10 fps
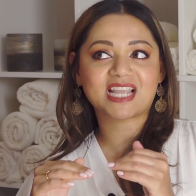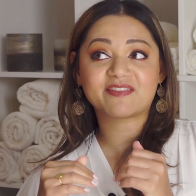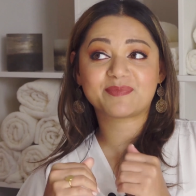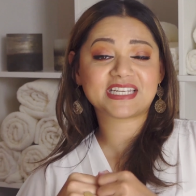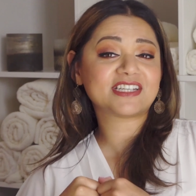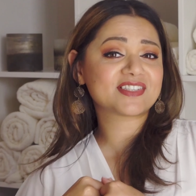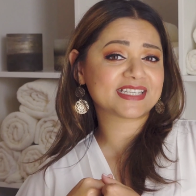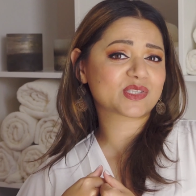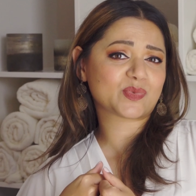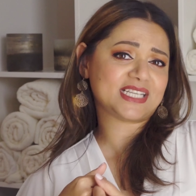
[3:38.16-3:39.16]
I've been here
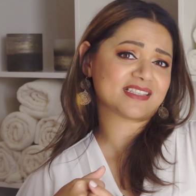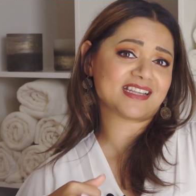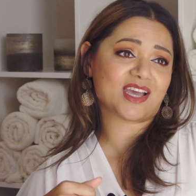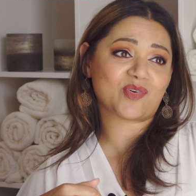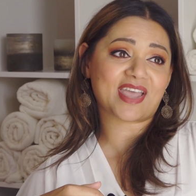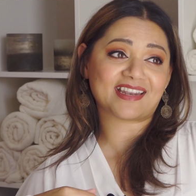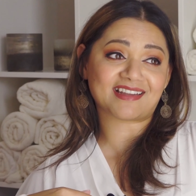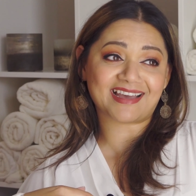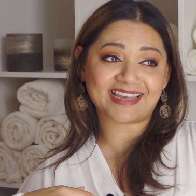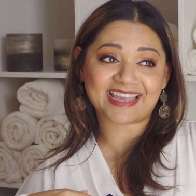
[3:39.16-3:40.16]
6 weeks now and
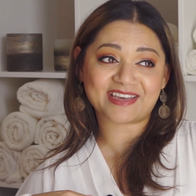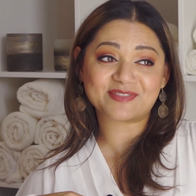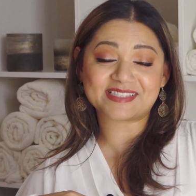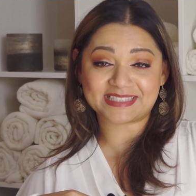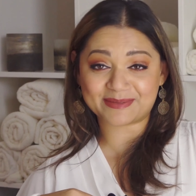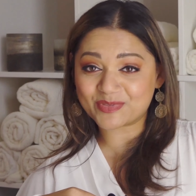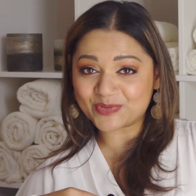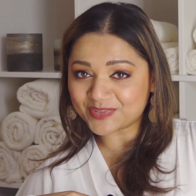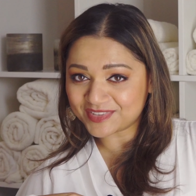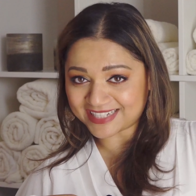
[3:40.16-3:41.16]
I have slept
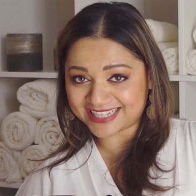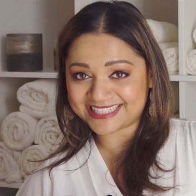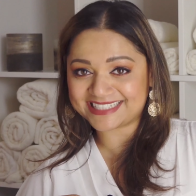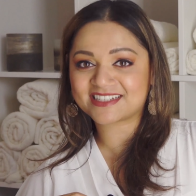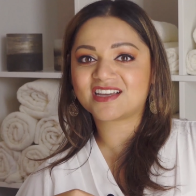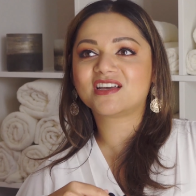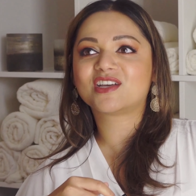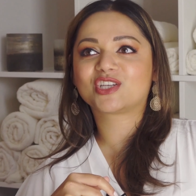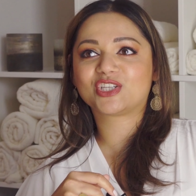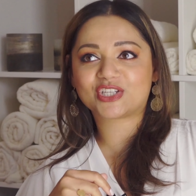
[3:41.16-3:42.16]
throughout the night,
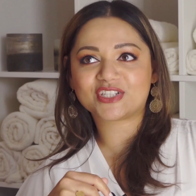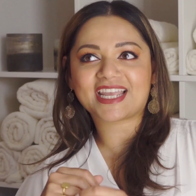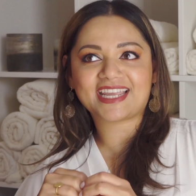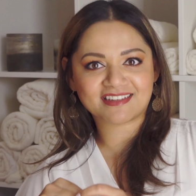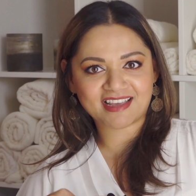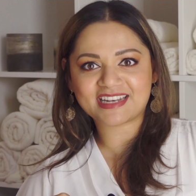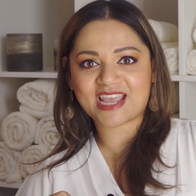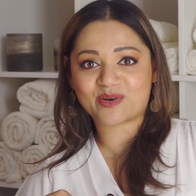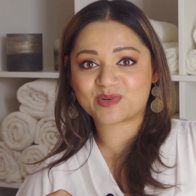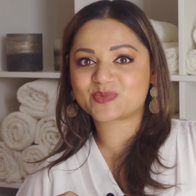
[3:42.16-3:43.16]
good 8-9
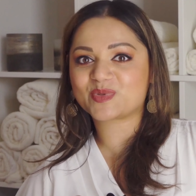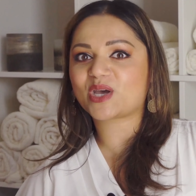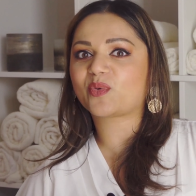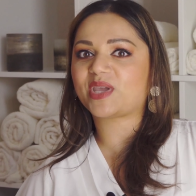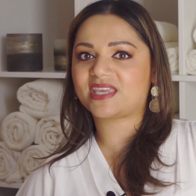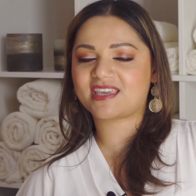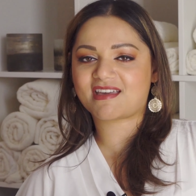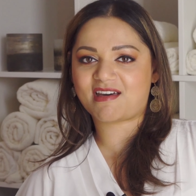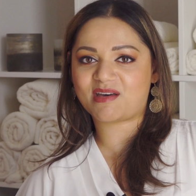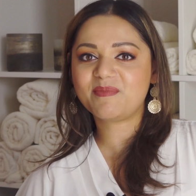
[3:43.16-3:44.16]
hours without waking
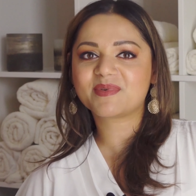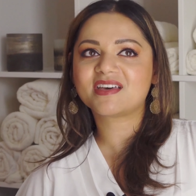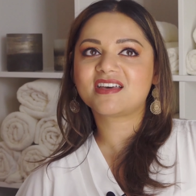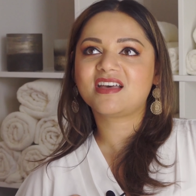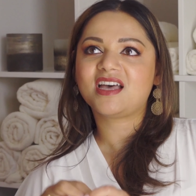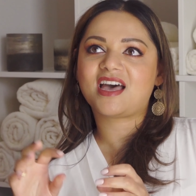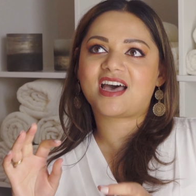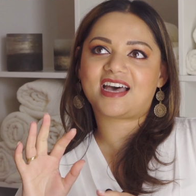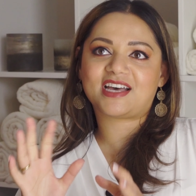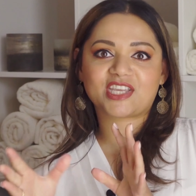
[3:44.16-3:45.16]
up.
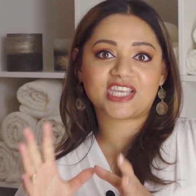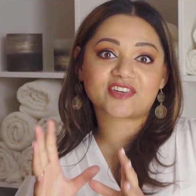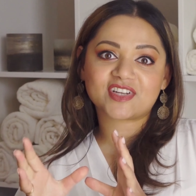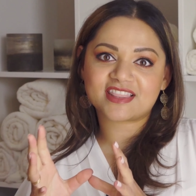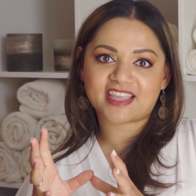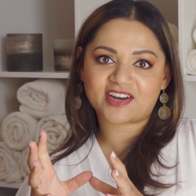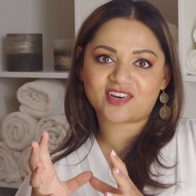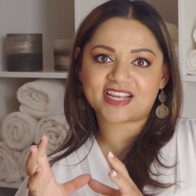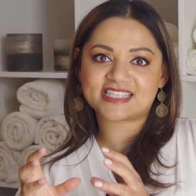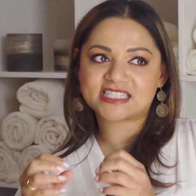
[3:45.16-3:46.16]
Here and
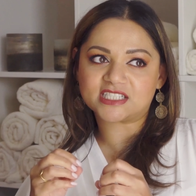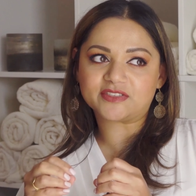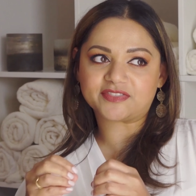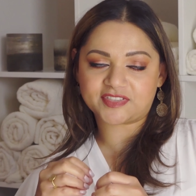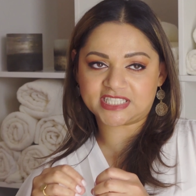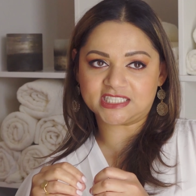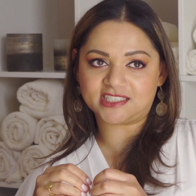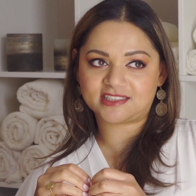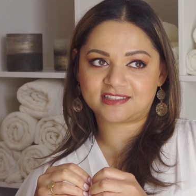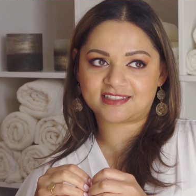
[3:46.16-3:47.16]
there I still
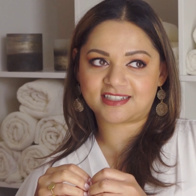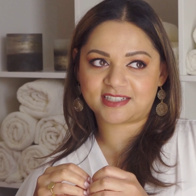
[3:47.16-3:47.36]
feel